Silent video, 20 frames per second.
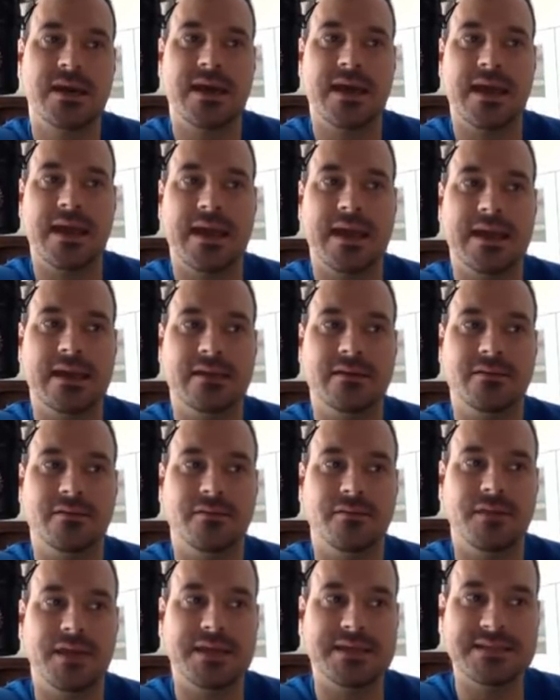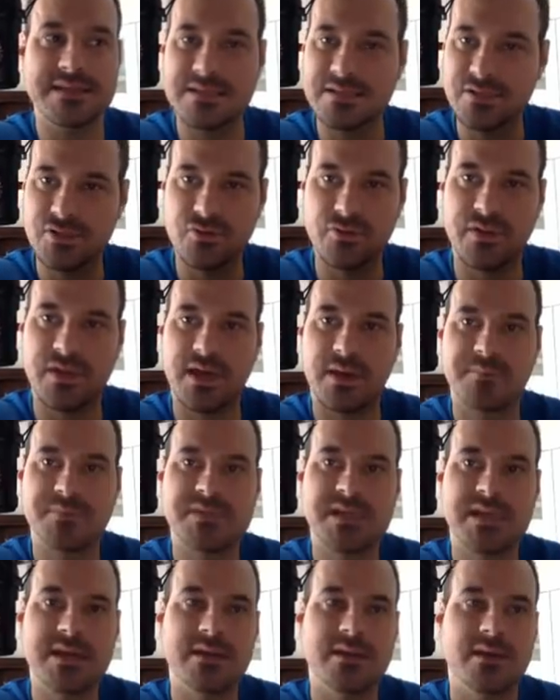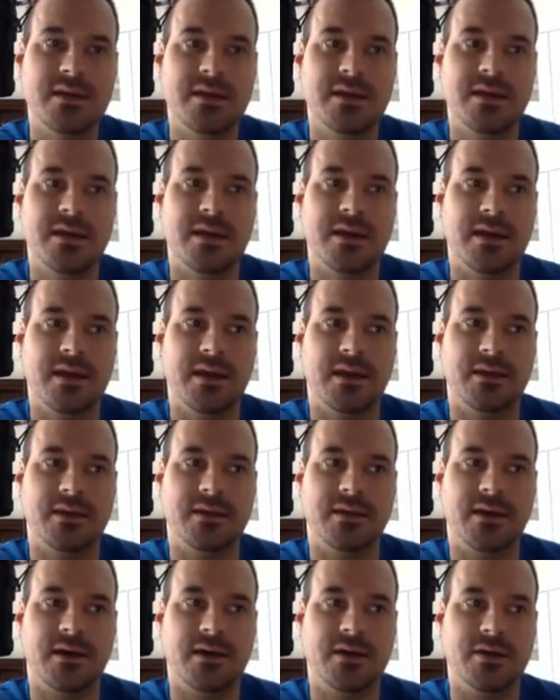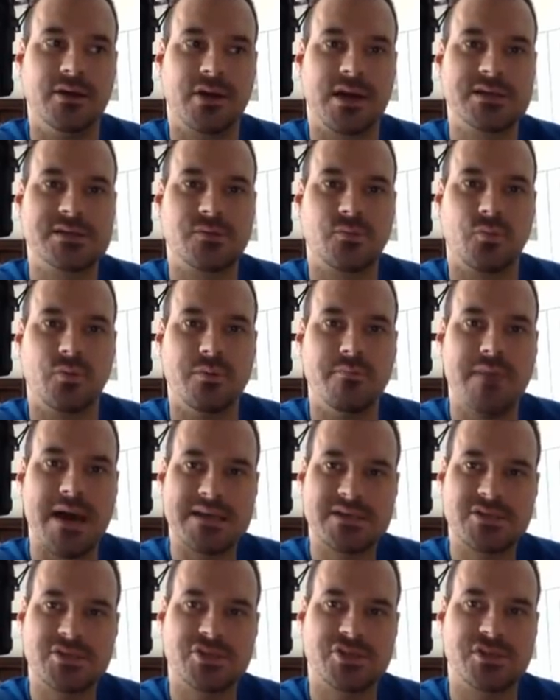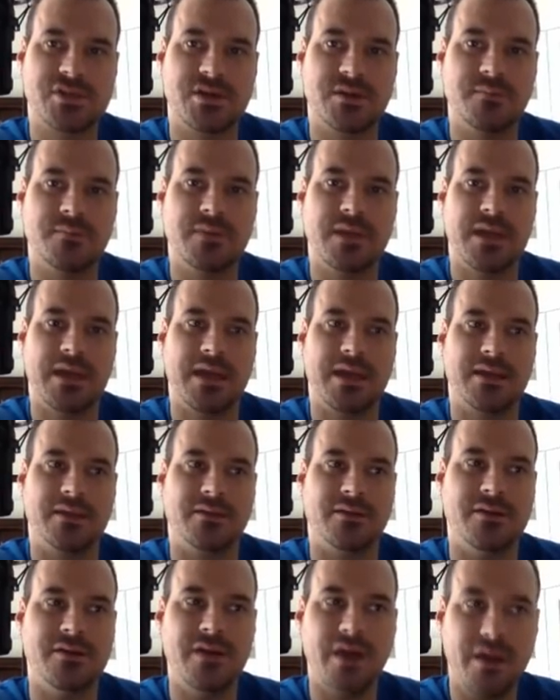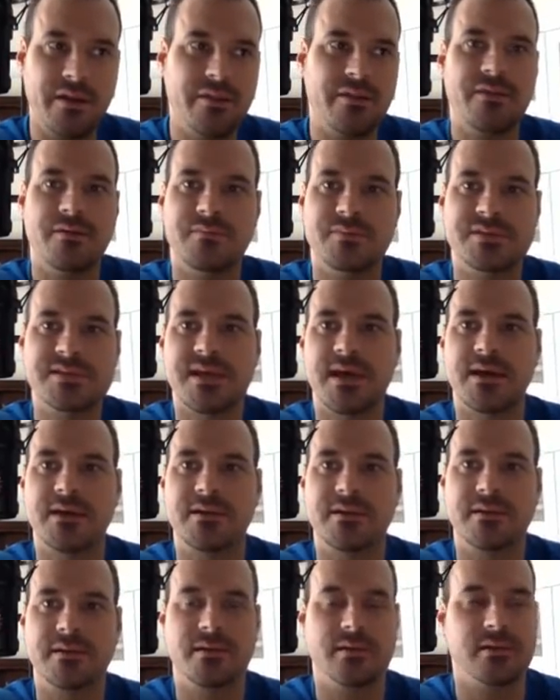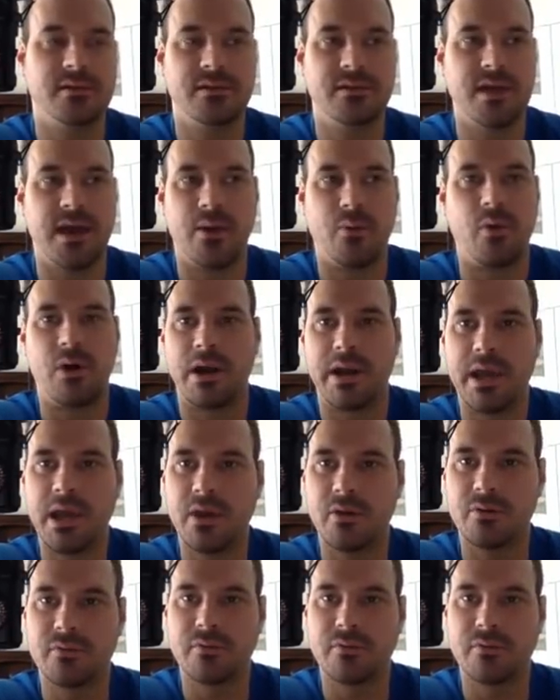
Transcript: and they didn't do the update. And, guys, we messaged them and none of them said, yeah, I want out.